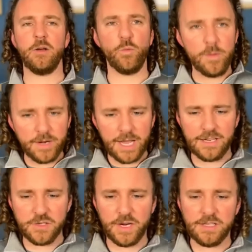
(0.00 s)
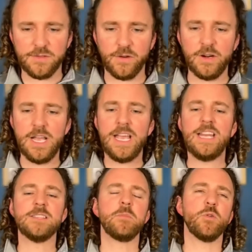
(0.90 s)
Women get a transfer. It
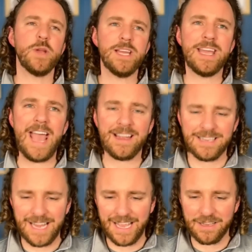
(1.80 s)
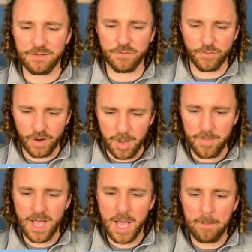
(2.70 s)
is Maria Gakdeng from
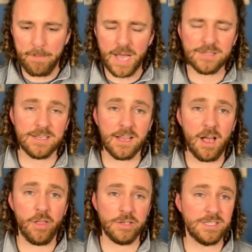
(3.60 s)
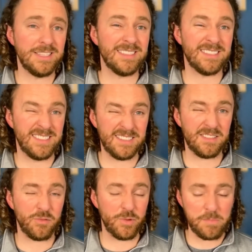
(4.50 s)
Boston College. She's a
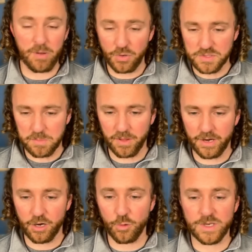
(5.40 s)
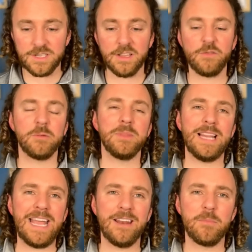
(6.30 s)
6'3 post player originally from
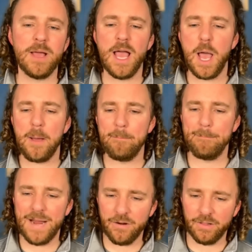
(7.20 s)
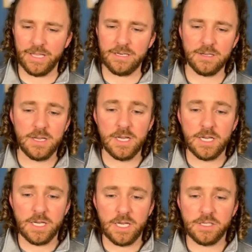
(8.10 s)
Lanham, Maryland.
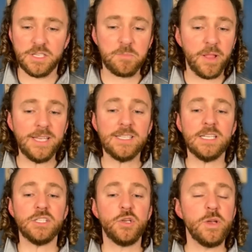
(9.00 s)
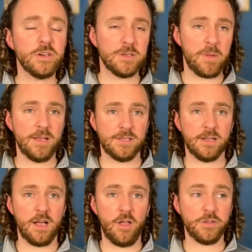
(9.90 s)
She's played 2 years at Boston
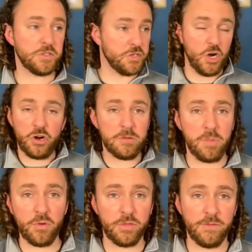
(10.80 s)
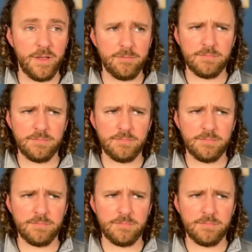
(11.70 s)
College, started both of them.